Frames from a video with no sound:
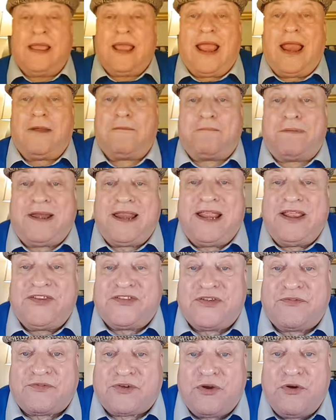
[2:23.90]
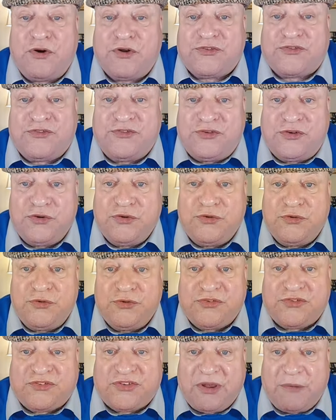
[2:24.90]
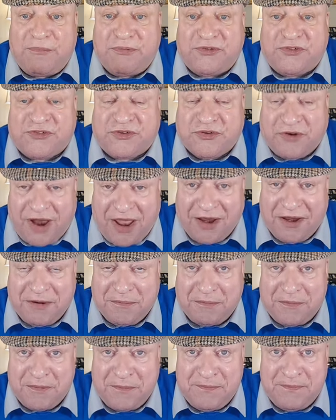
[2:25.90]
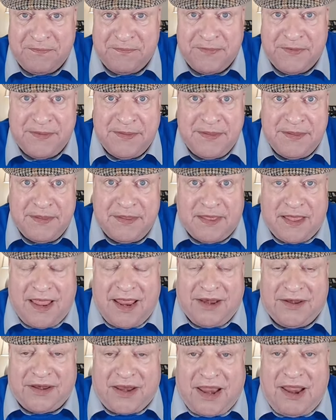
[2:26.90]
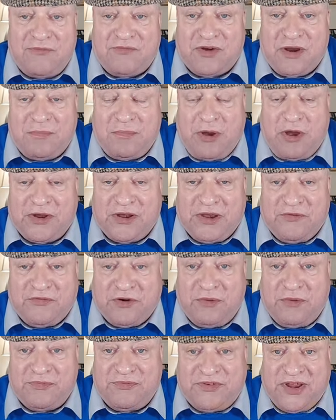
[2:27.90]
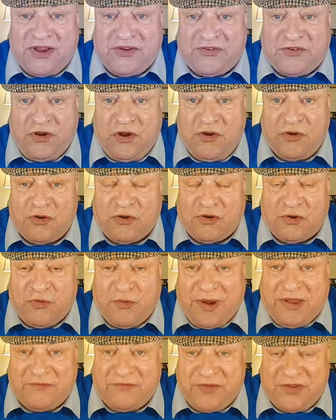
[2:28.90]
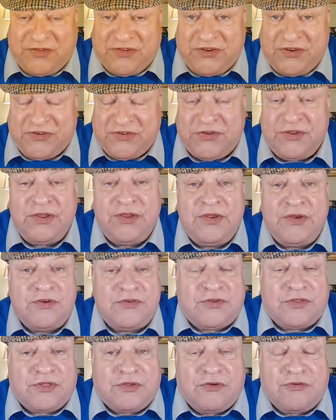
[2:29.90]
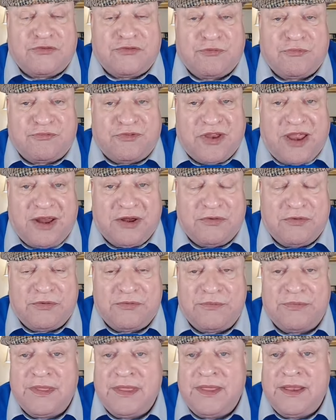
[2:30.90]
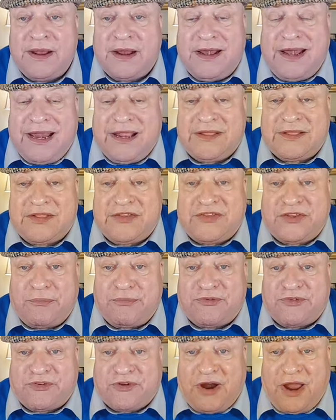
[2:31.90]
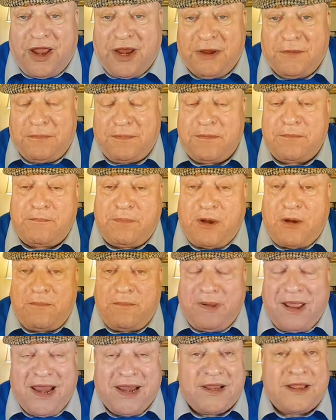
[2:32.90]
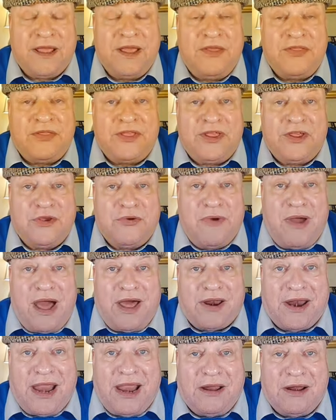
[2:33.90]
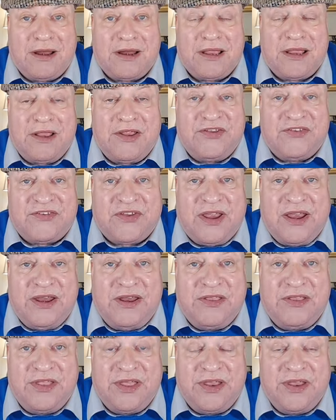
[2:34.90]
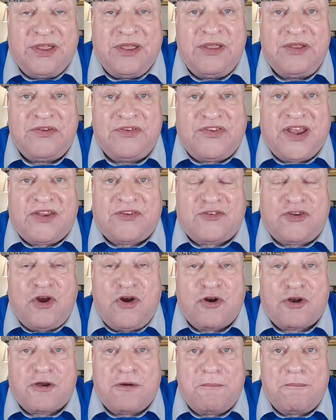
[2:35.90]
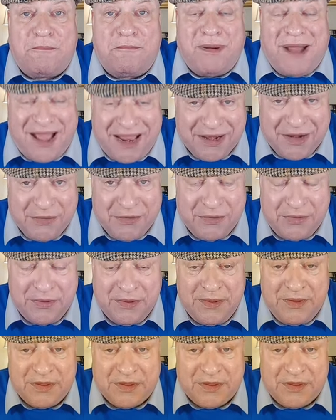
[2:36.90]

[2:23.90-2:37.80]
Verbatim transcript: And please, of course, do subscribe. And everybody from TikTok, quick visit to the YouTube channel. Click the subscribe, pop back. The URL is in the TikTok bio.